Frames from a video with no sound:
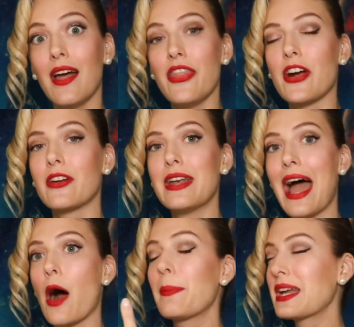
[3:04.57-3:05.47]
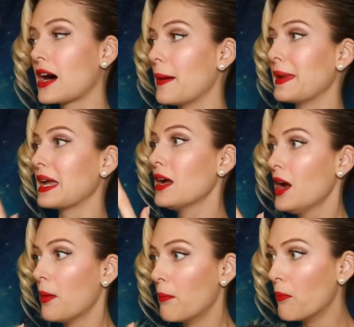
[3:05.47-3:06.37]
They're now becoming
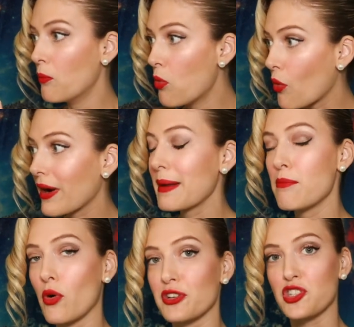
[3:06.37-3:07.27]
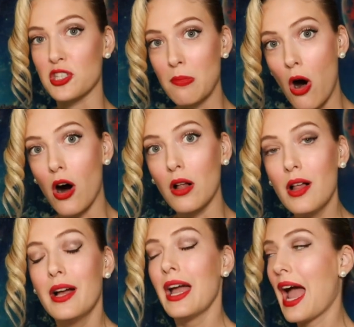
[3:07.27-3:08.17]
more and more small,